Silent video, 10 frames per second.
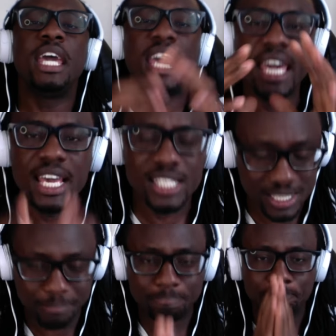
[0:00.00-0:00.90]
Is
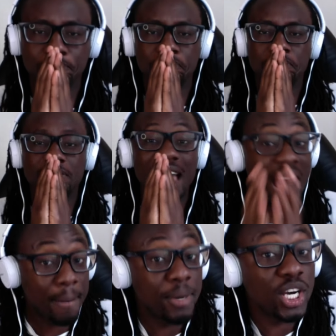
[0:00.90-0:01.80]

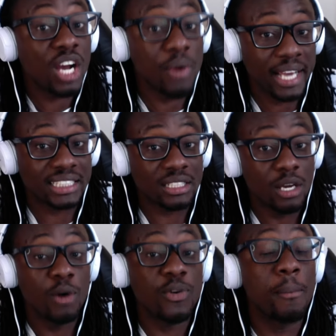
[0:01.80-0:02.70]
Amber correct
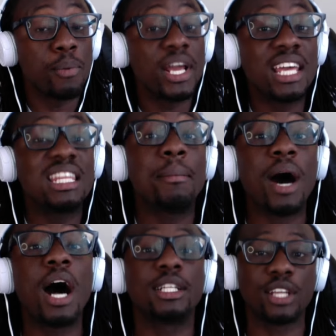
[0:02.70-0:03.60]
for bringing them
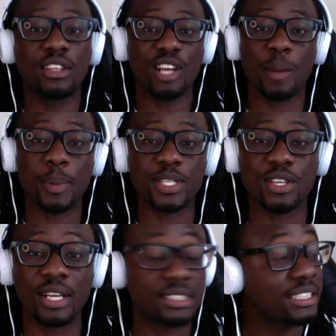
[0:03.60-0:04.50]
all to the therapist
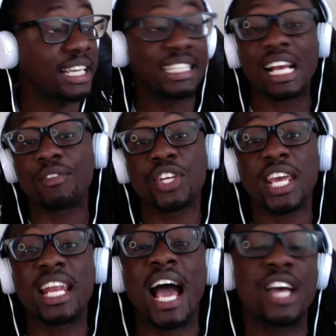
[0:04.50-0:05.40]
here and to see exactly if she
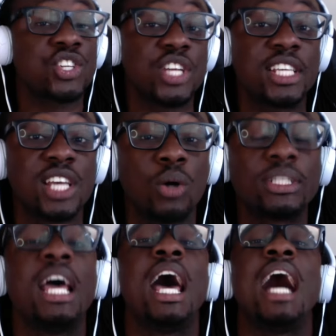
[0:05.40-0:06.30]
can hash things out
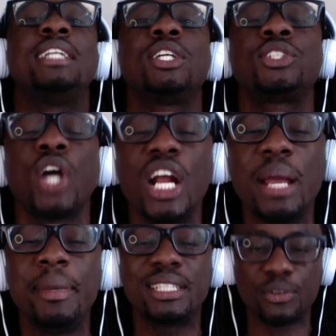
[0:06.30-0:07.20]
and to turn
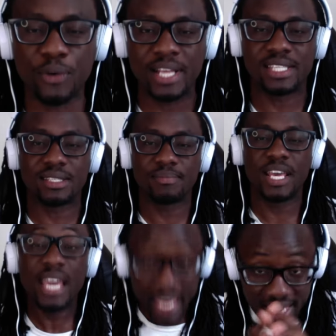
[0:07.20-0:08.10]
them into friends?
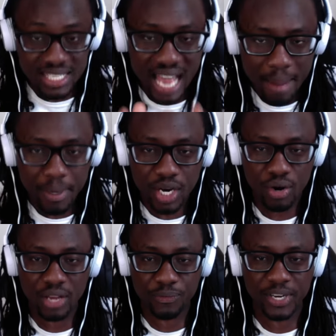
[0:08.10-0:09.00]
Is Amber
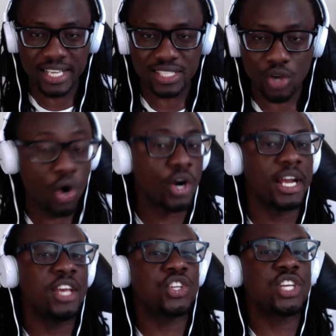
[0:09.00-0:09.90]
correct for this? Or
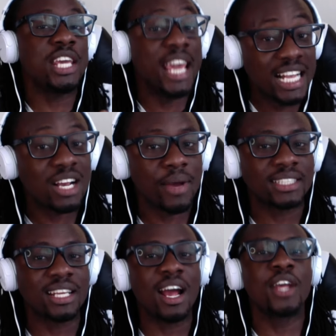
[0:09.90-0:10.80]
is she
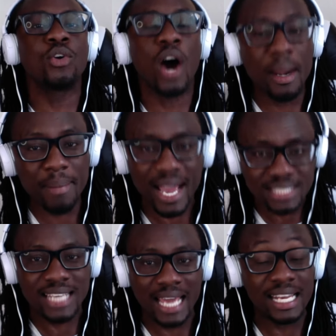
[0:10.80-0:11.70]
incorrect, and are you on my
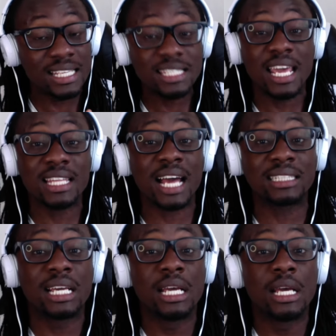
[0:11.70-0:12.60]
side in saying that